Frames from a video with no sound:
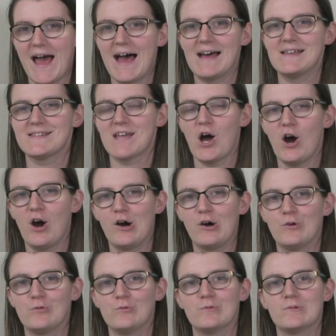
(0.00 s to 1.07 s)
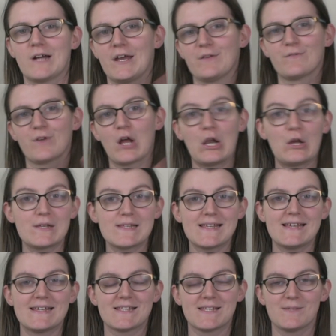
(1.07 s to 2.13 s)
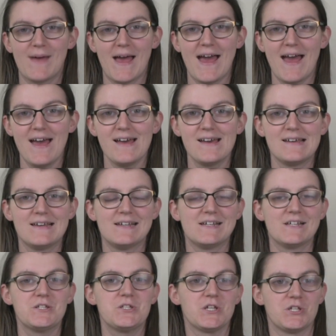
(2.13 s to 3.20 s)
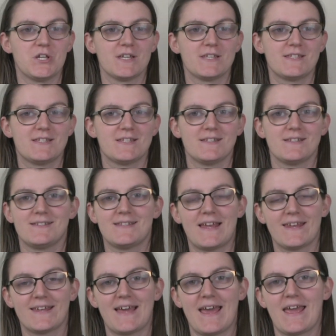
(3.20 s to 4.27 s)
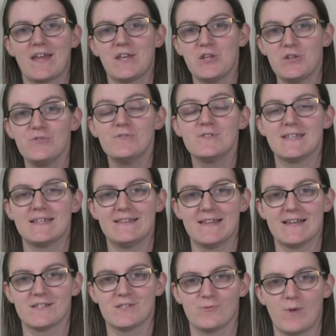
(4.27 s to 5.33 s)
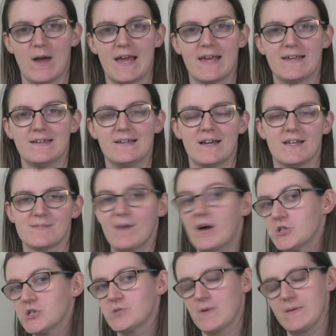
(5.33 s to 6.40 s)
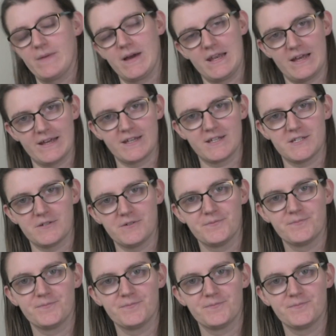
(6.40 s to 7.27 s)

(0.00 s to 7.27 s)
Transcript: has a whole kind of closet spare to just dedicate and use in this way, as much as we might like to.